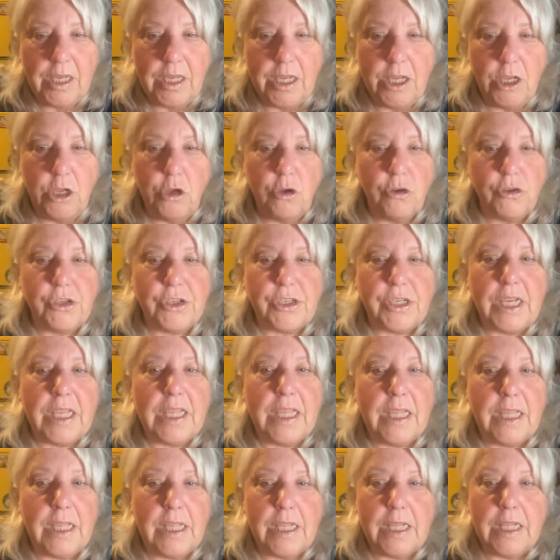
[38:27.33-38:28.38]
You'll
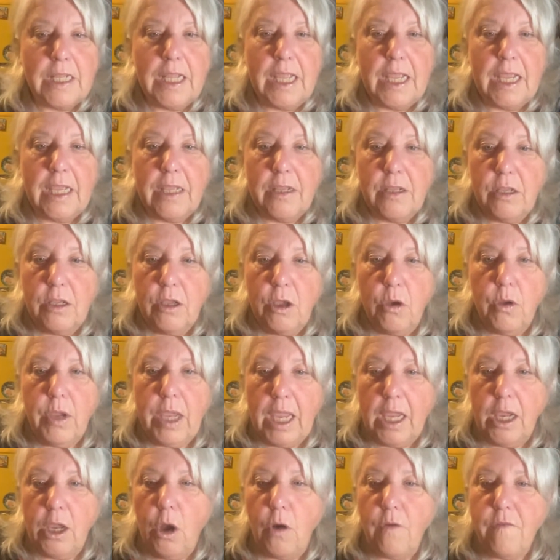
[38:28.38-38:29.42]
see,
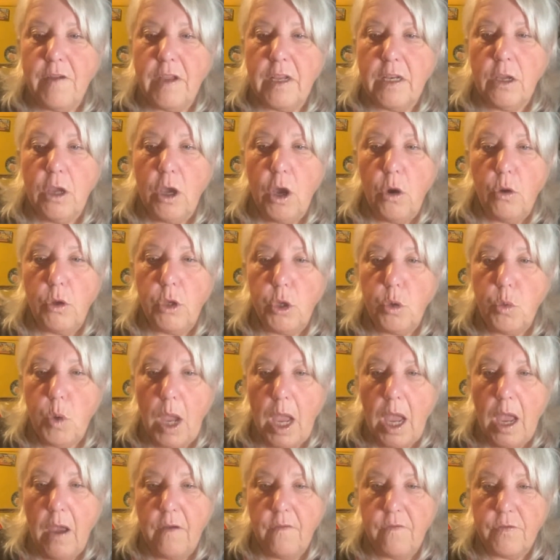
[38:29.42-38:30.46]
Go Van Gogh, you
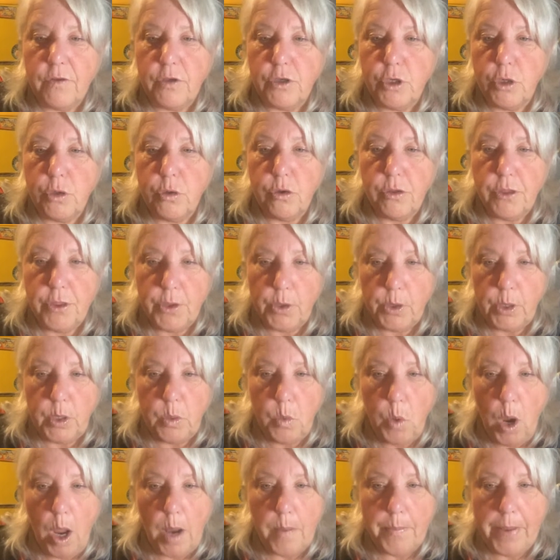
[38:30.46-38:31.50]
have two
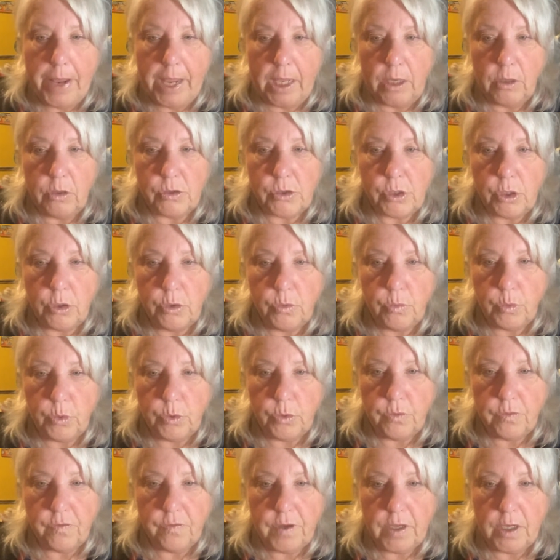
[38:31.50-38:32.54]
30-watt panels on the
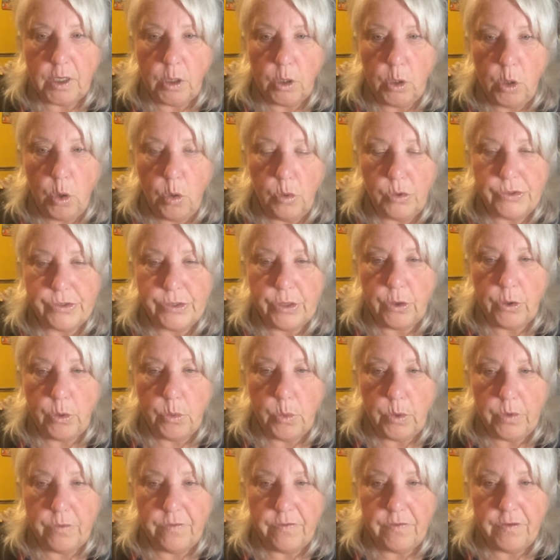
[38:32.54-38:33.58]
roof and a Goal Zero
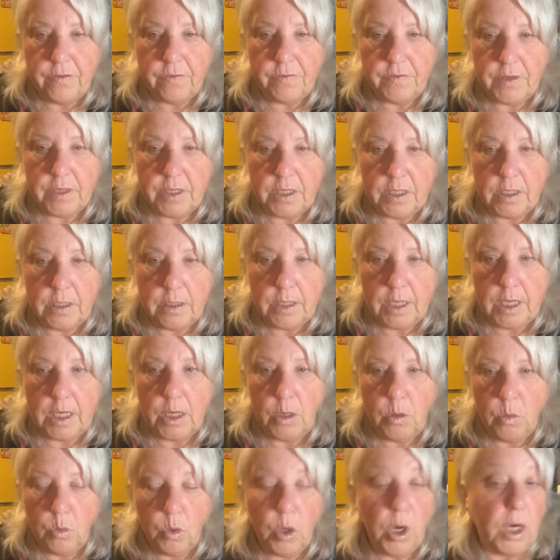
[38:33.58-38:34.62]
150. And it
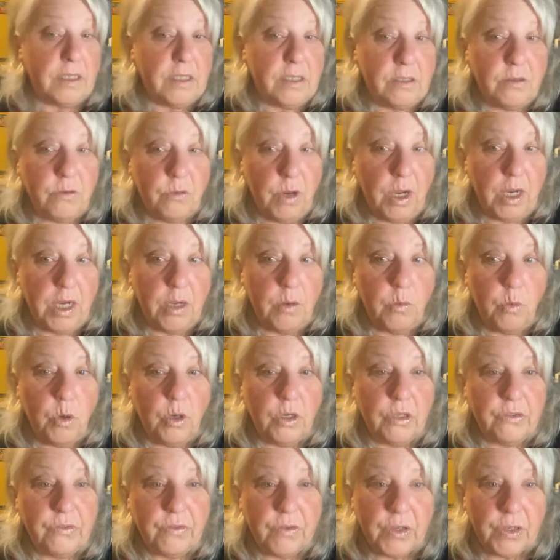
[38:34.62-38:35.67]
works, right? It
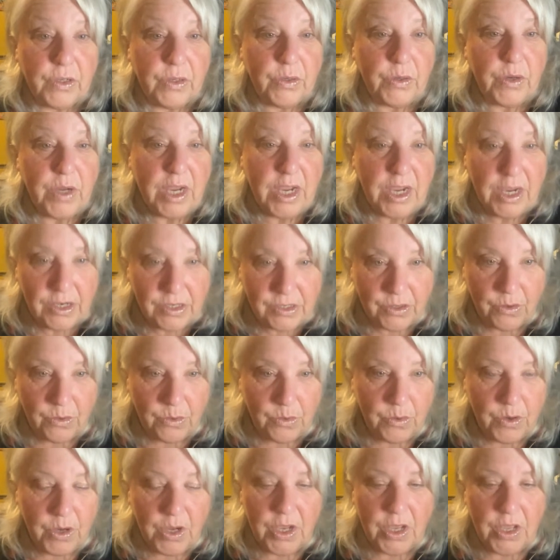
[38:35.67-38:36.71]
works for you.
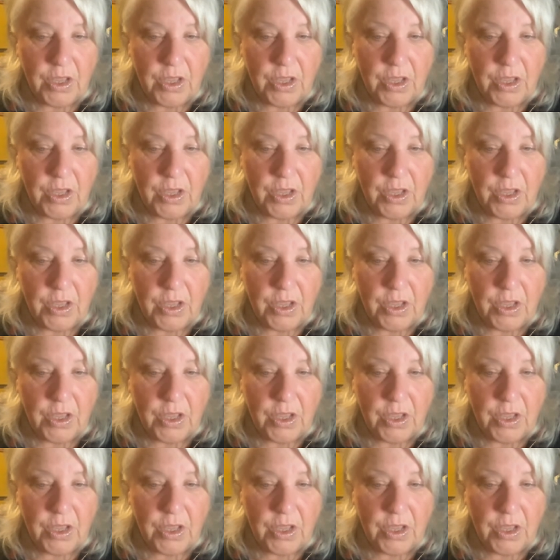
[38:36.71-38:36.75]
So